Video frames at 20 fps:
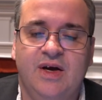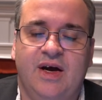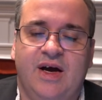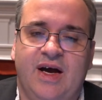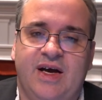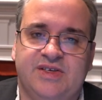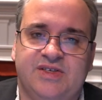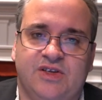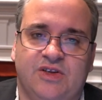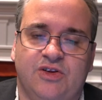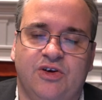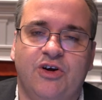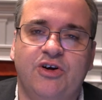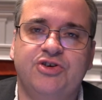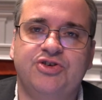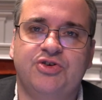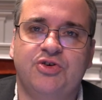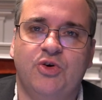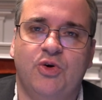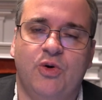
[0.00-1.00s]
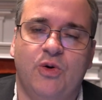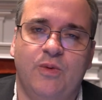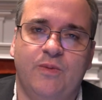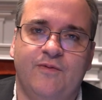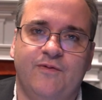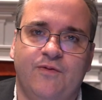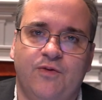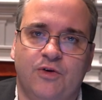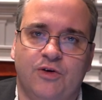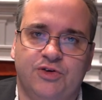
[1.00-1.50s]
as a larger
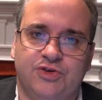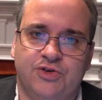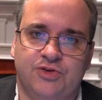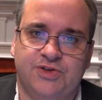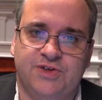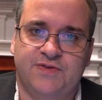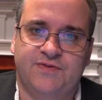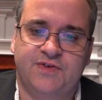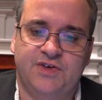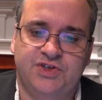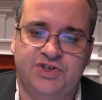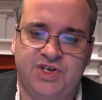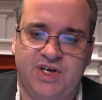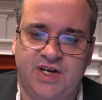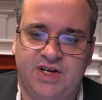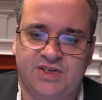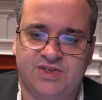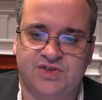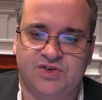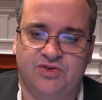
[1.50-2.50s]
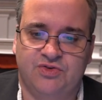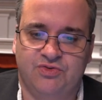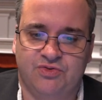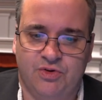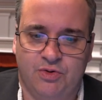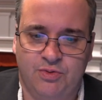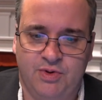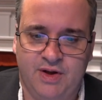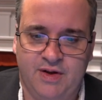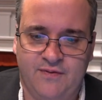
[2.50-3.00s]
home for Joseph and Jane's
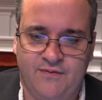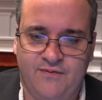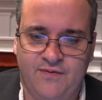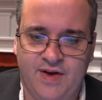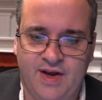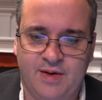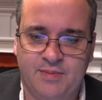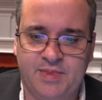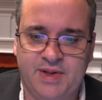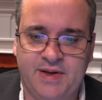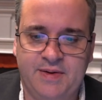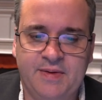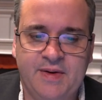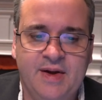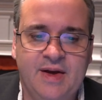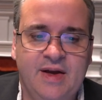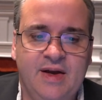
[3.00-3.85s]
growing family.